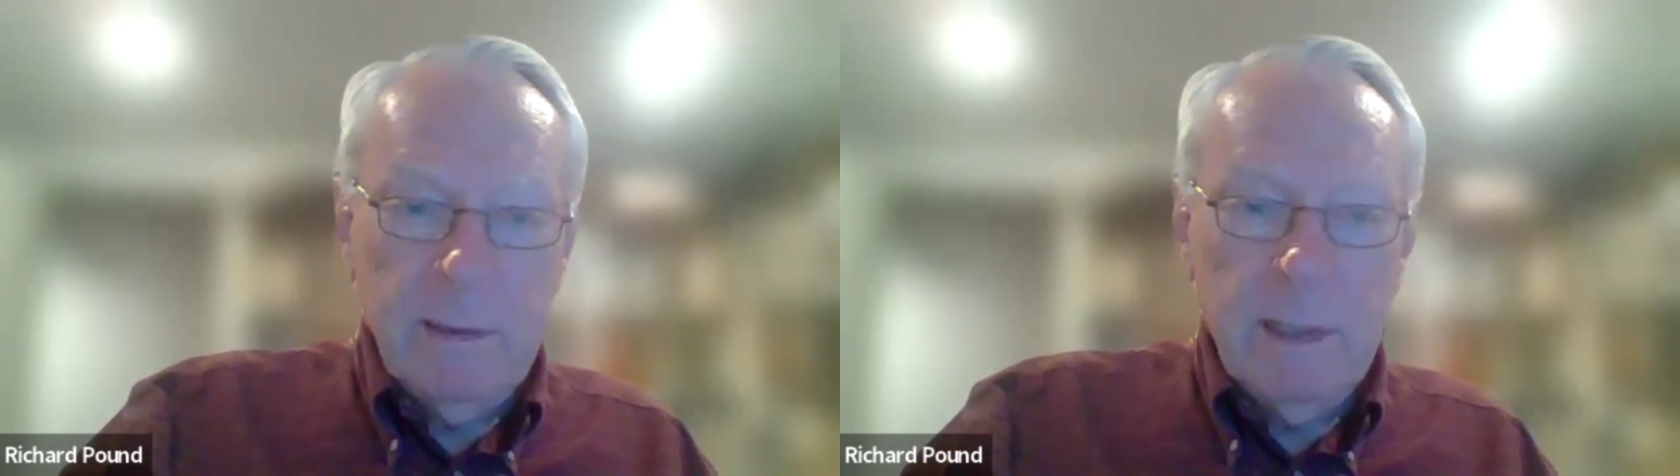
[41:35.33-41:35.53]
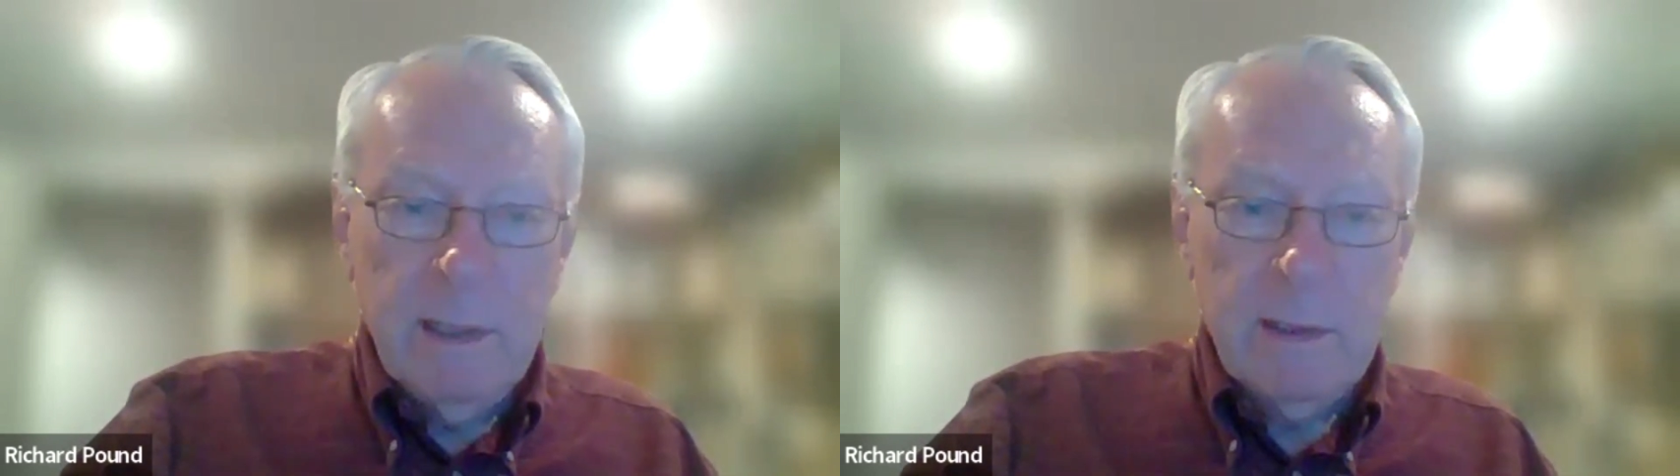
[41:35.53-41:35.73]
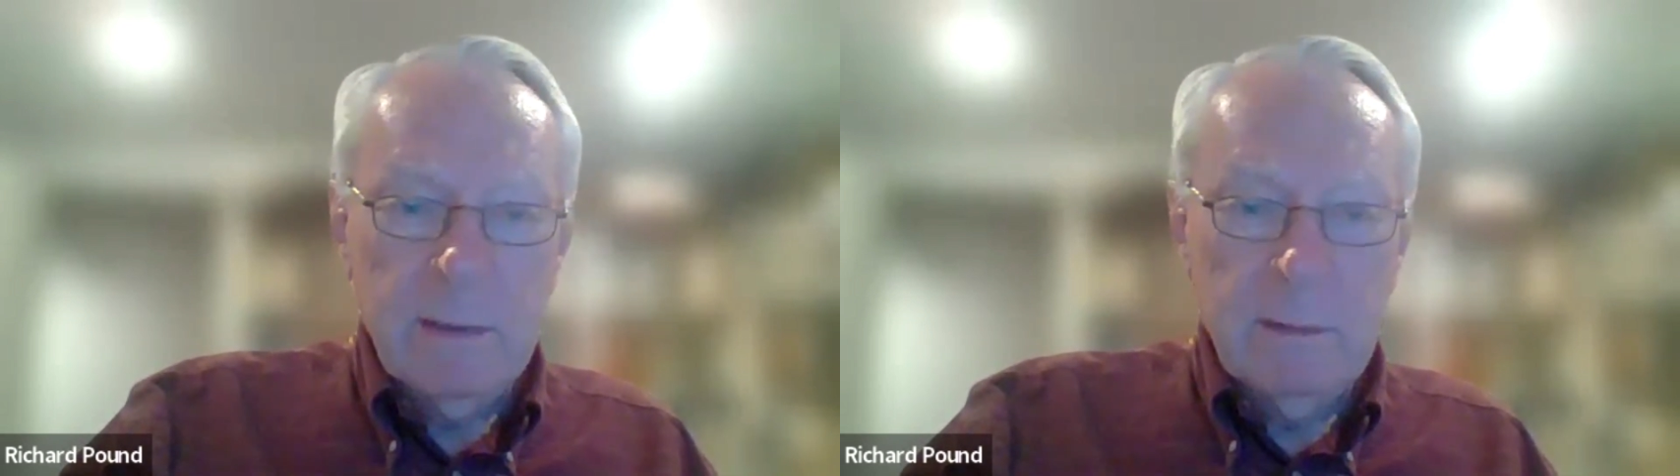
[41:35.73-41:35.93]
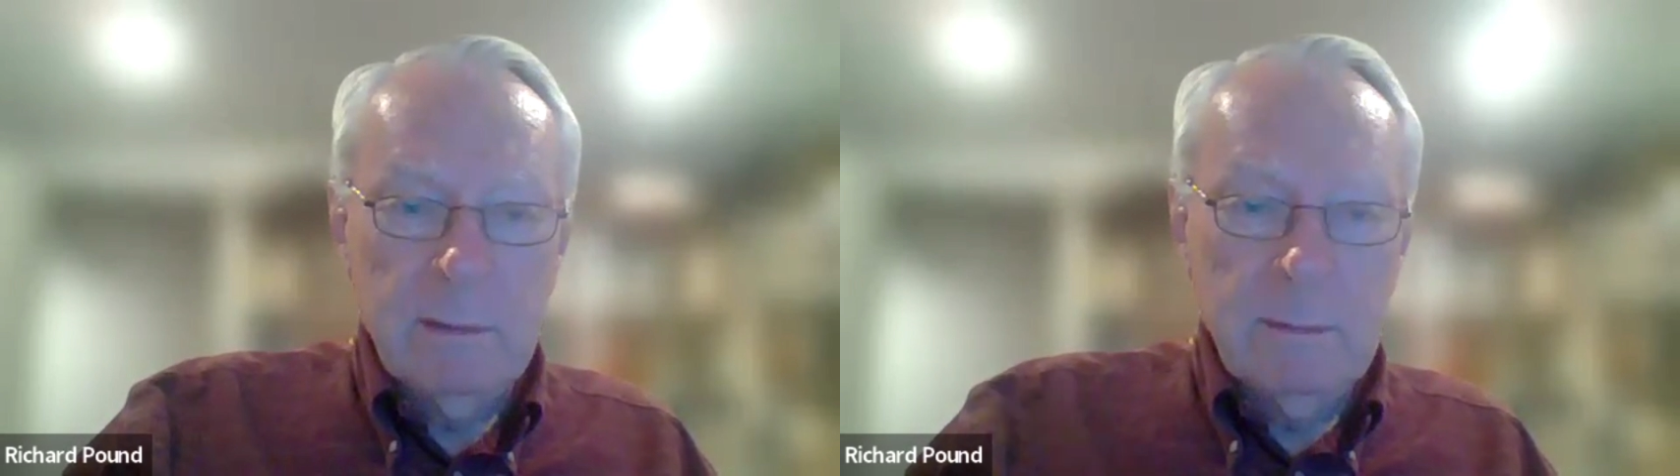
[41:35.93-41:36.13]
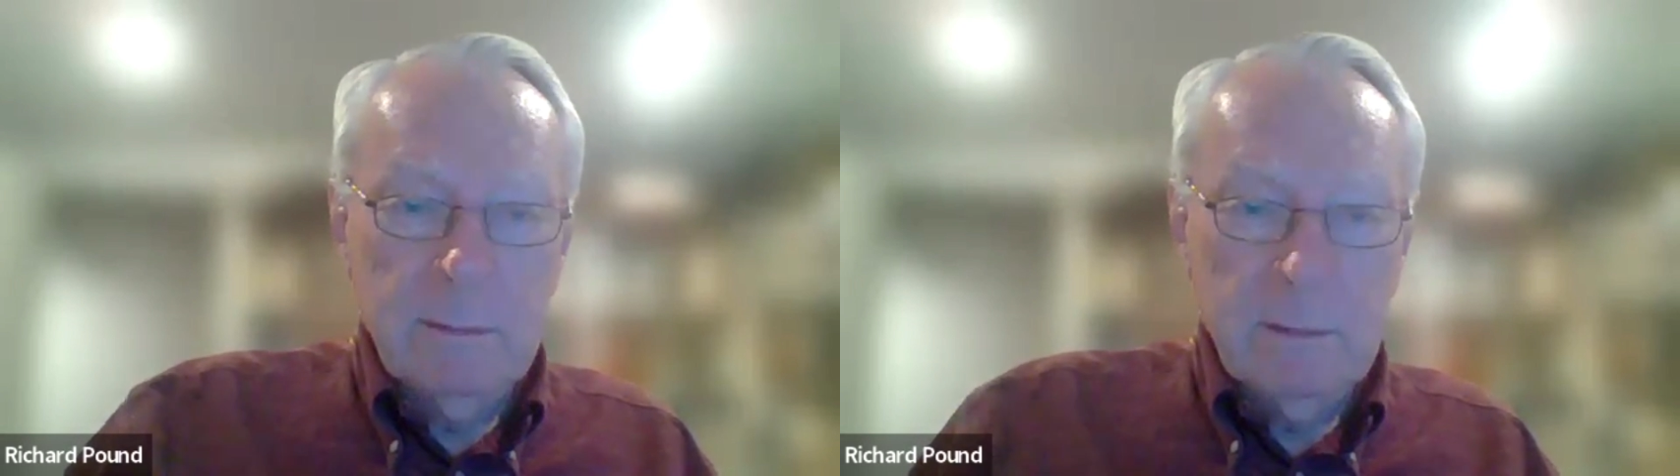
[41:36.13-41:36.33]
international
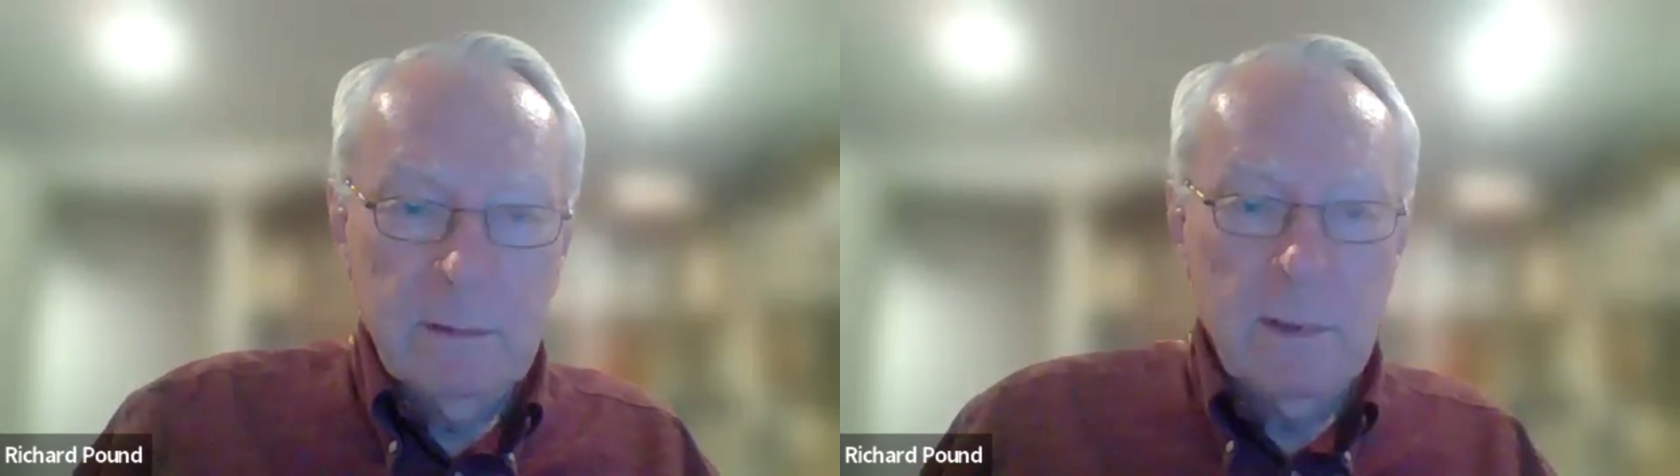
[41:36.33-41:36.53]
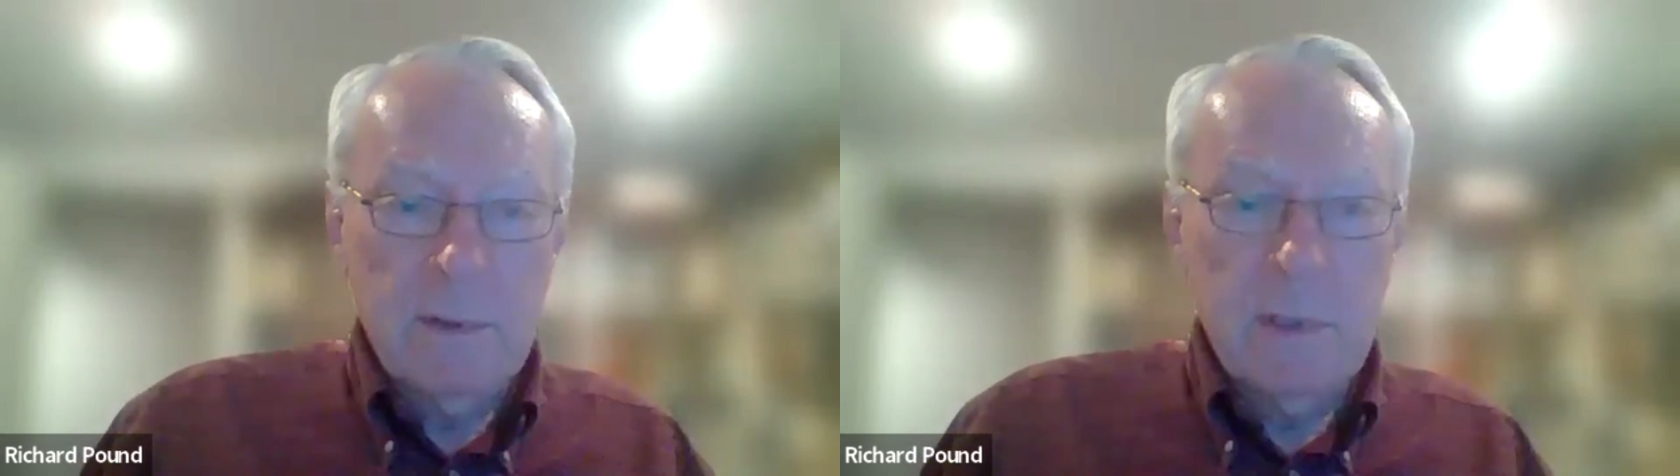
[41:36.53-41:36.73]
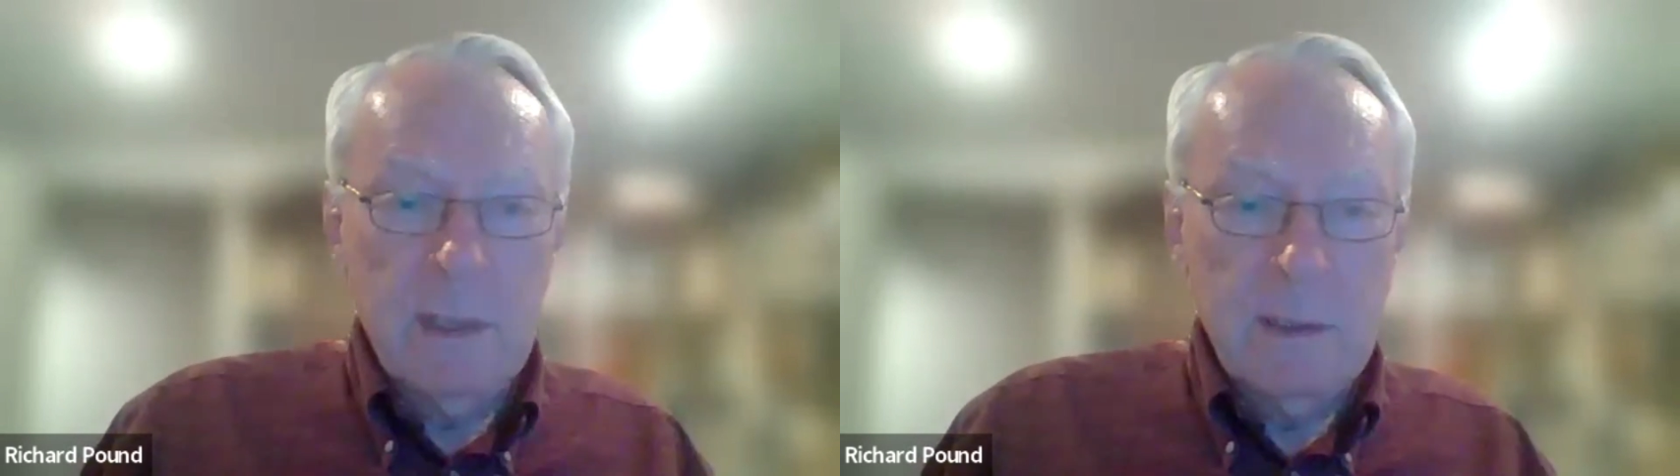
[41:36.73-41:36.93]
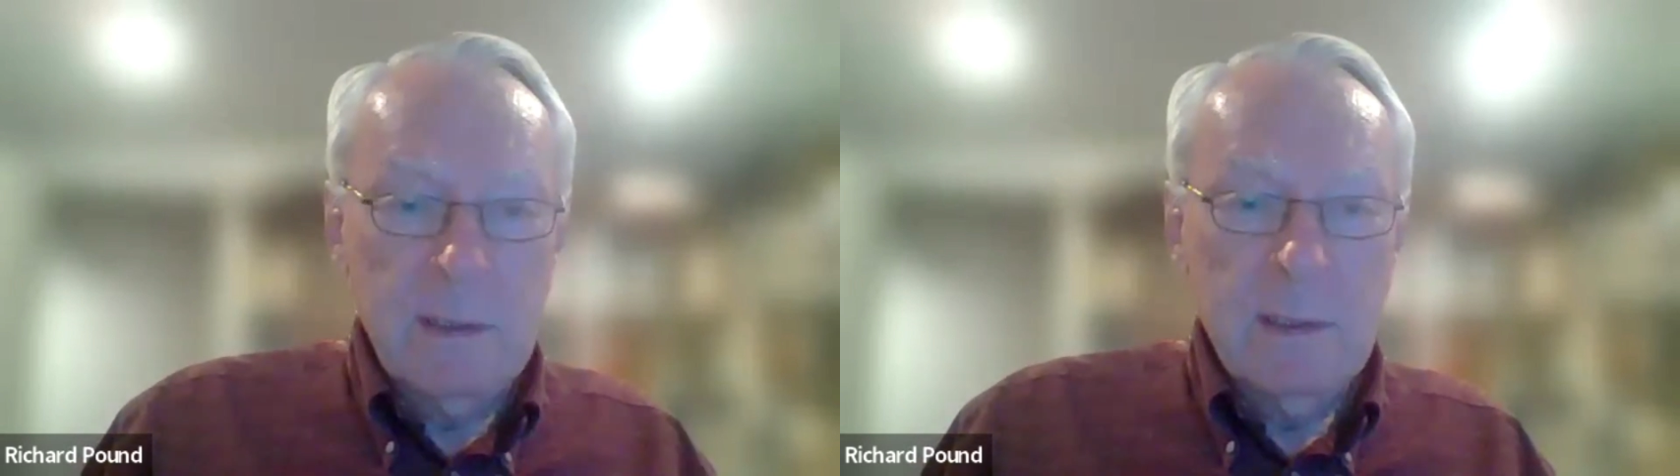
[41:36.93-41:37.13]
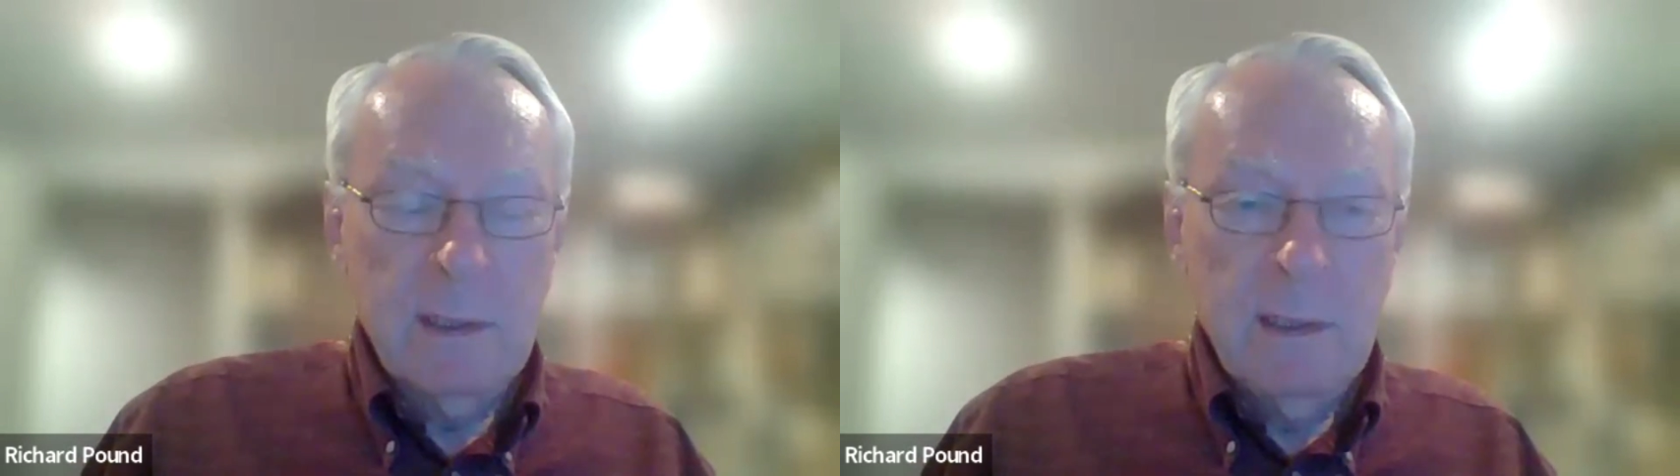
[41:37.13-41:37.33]

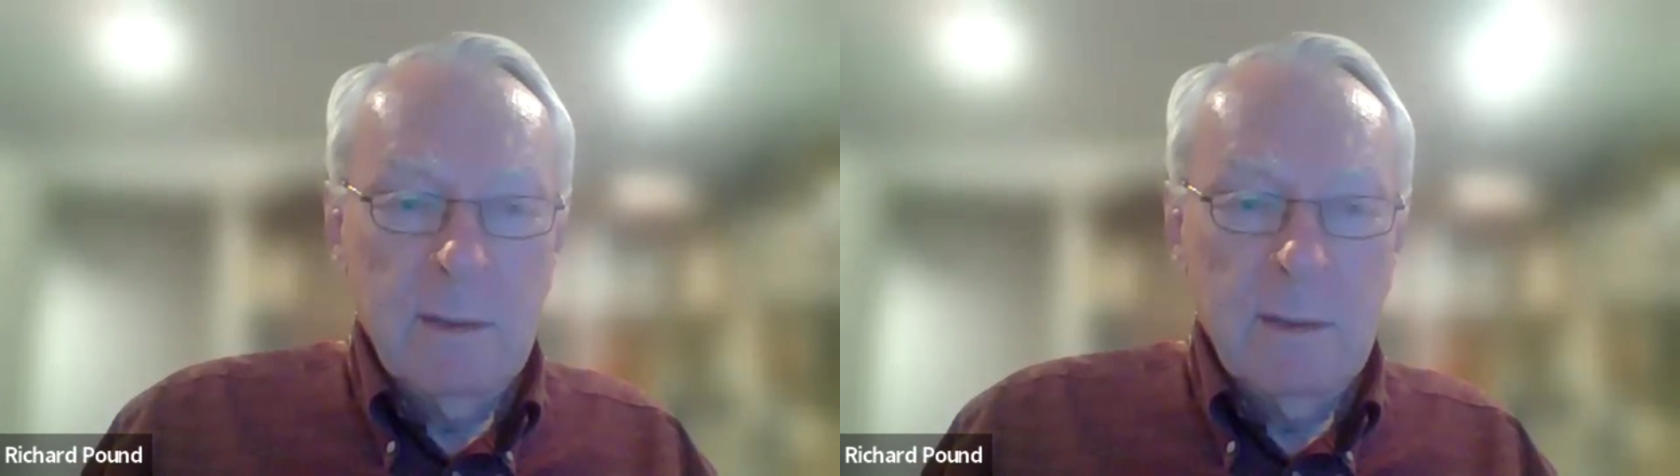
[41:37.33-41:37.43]
negotiations.